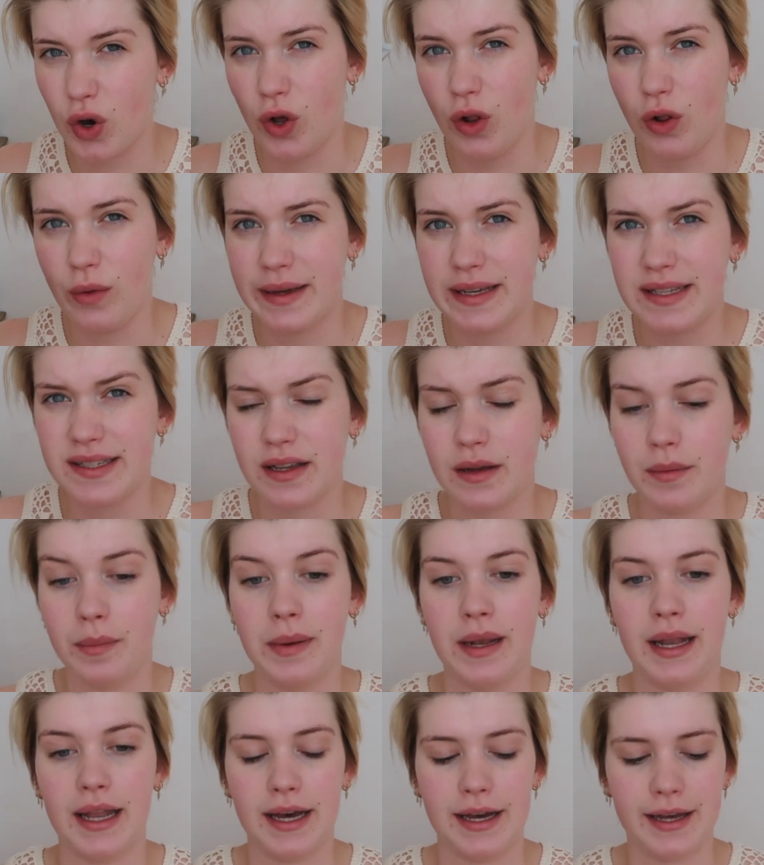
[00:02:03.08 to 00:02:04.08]
always
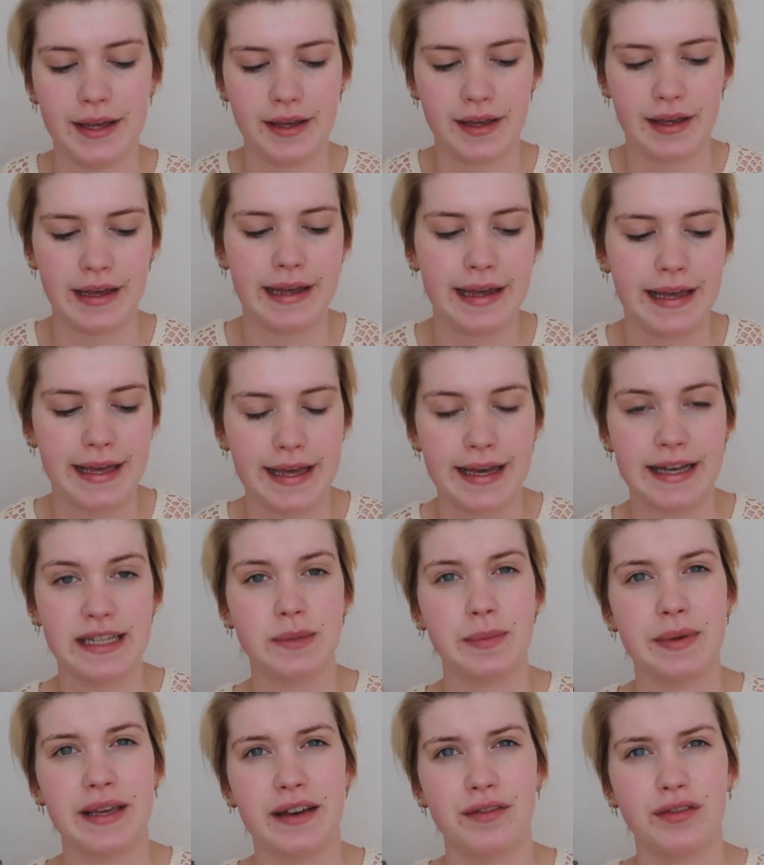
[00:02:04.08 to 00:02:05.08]
apply a
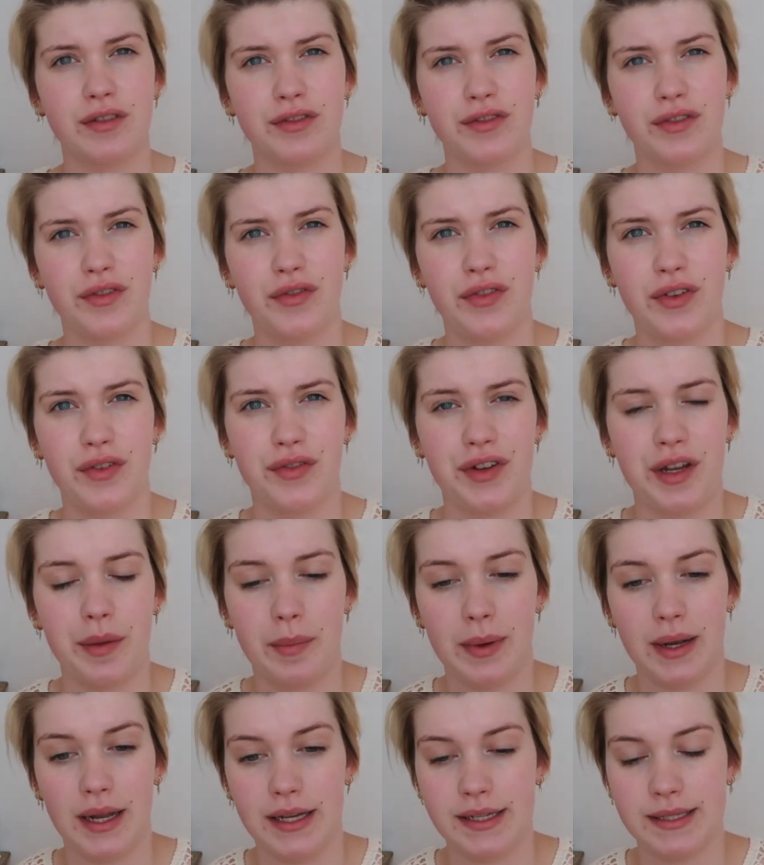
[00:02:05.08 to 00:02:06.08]
SPF of
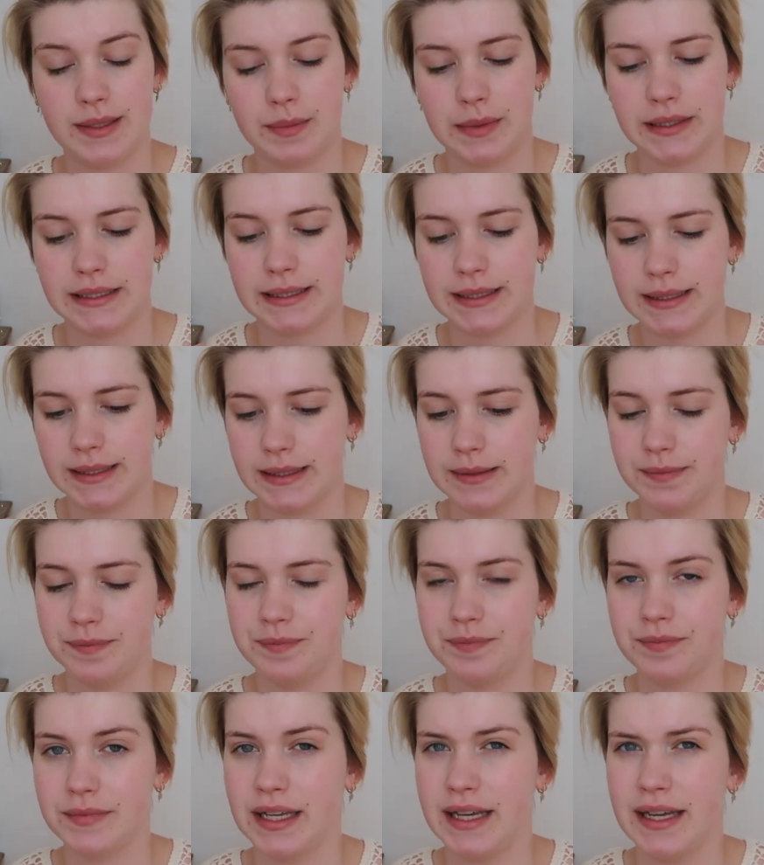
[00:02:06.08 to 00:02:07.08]
50+ because
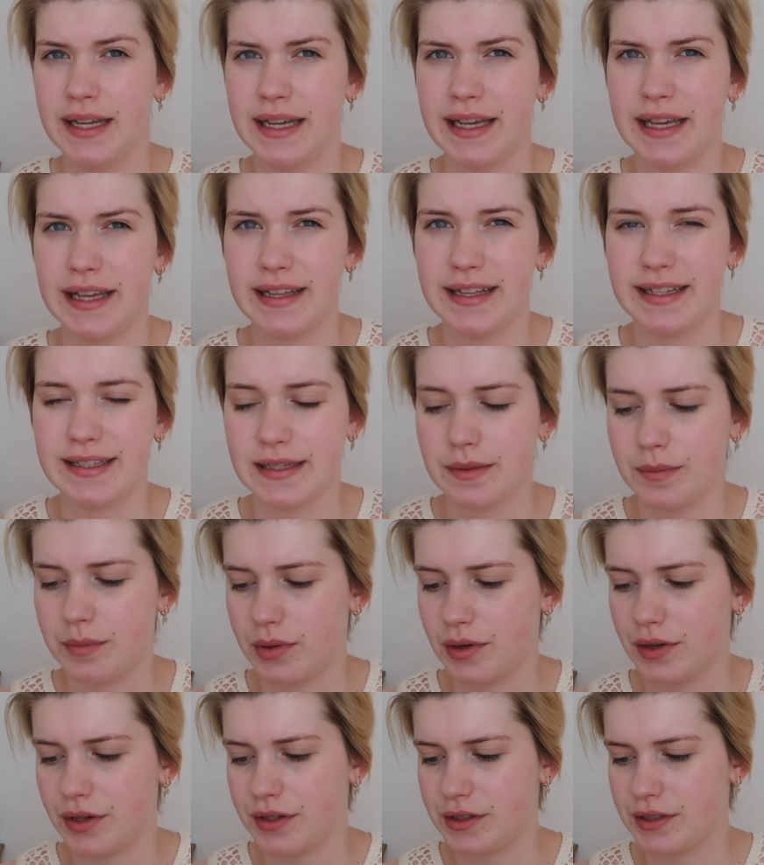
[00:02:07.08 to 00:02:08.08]
it's
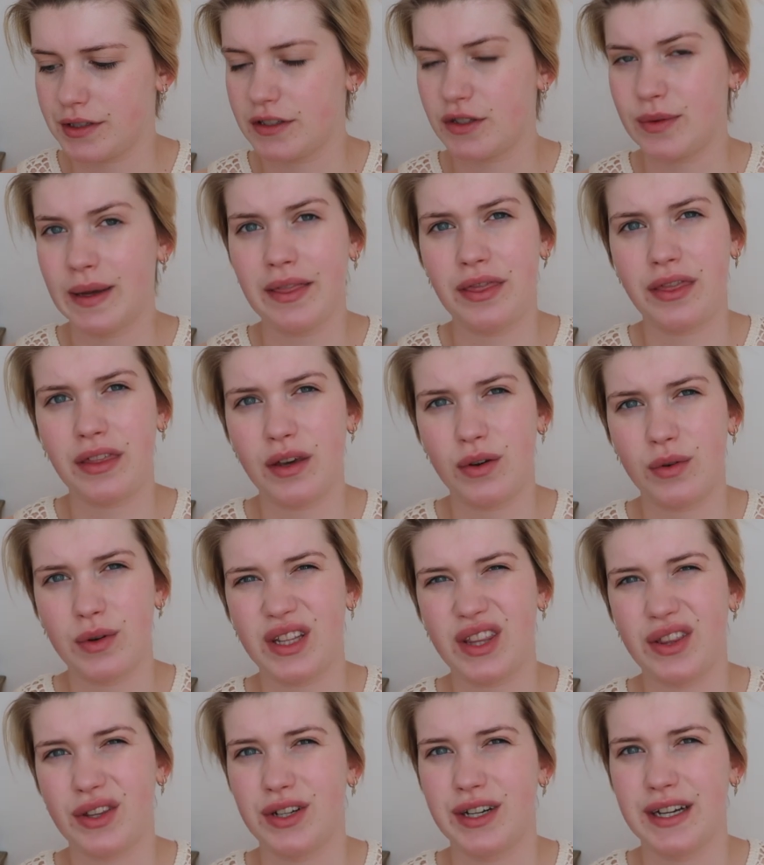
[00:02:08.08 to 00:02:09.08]
important. 20
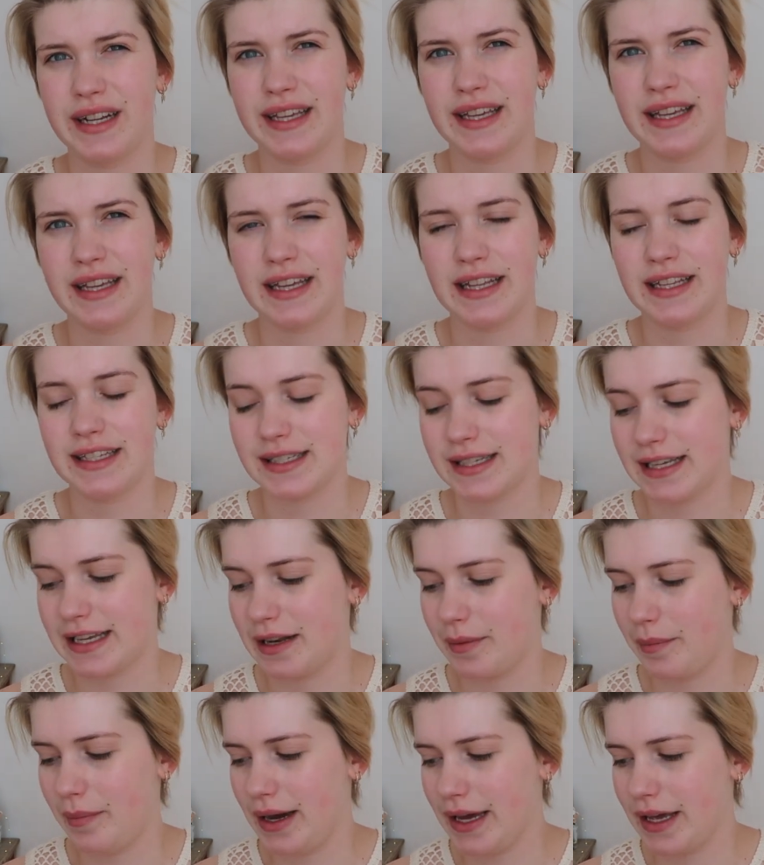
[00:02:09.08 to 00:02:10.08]
or 30 is,
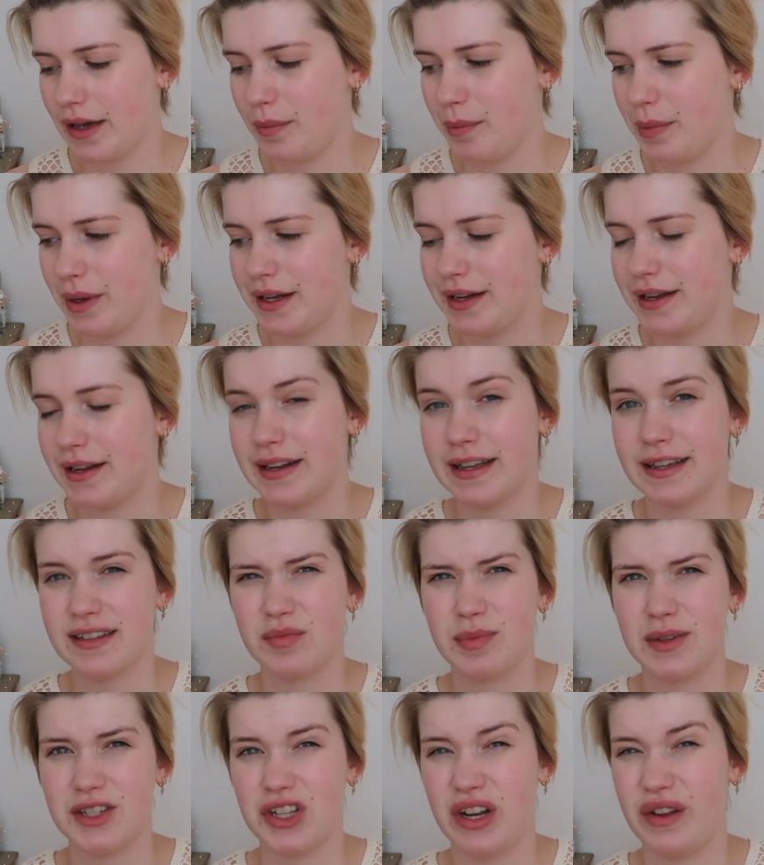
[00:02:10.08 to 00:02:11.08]
in my opinion,
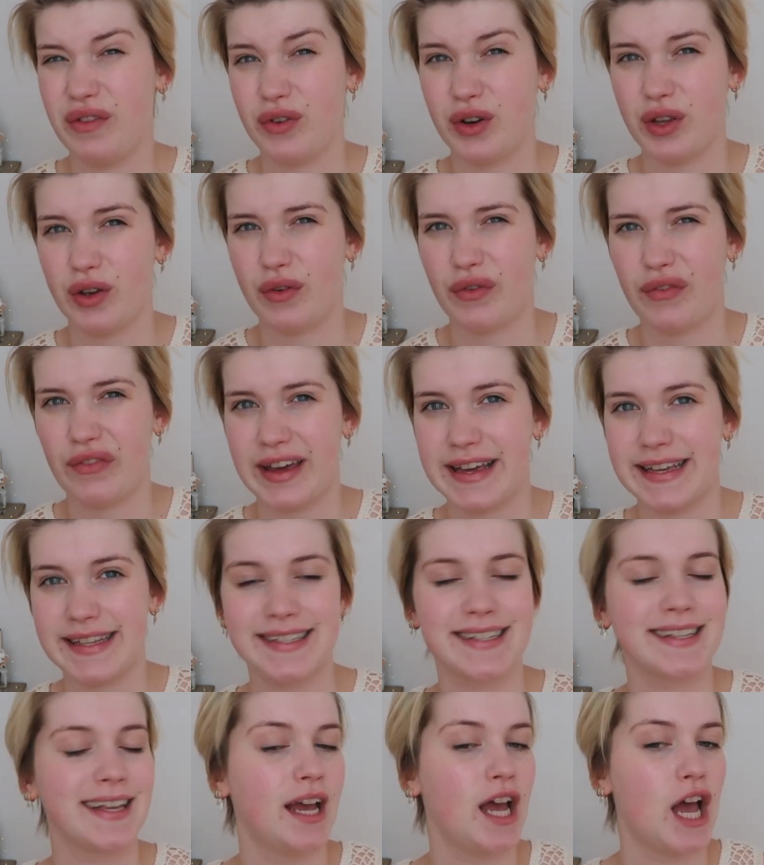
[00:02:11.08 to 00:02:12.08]
especially for your
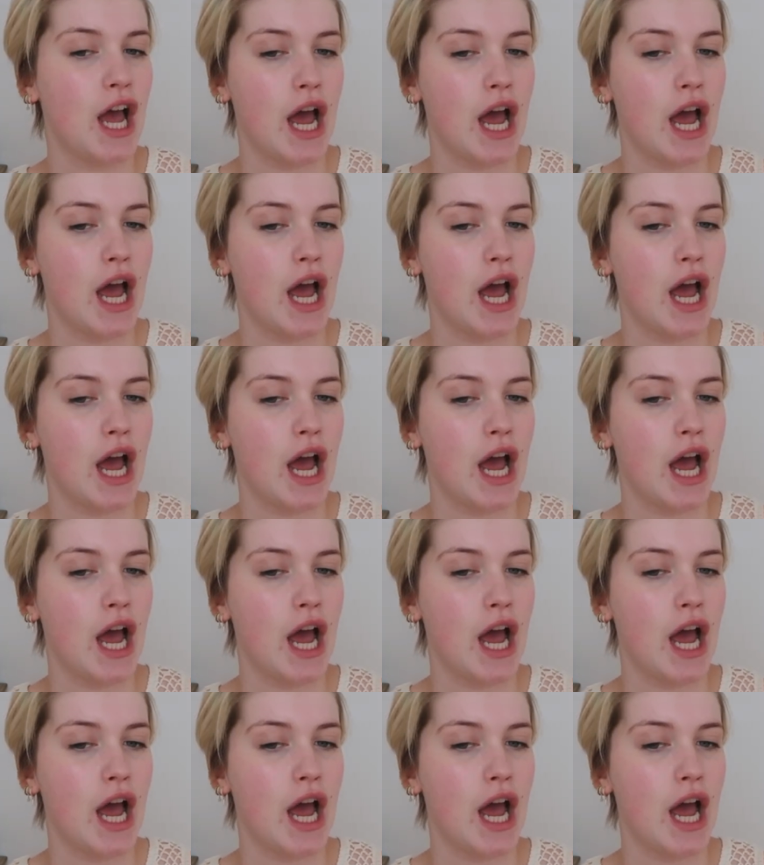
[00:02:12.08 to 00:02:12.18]
face,